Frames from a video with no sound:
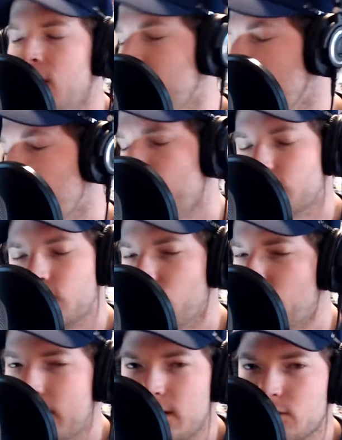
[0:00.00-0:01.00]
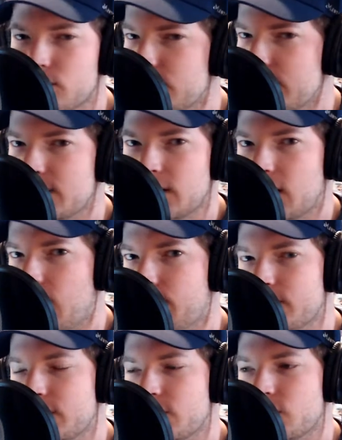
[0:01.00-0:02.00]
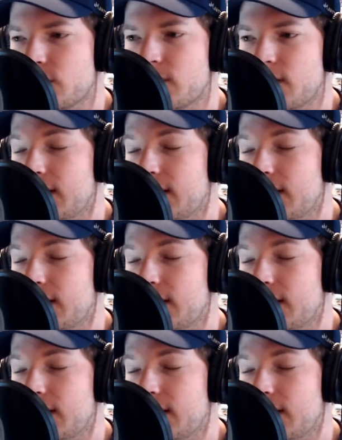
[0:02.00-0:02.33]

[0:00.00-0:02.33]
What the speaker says: but their regular season competition,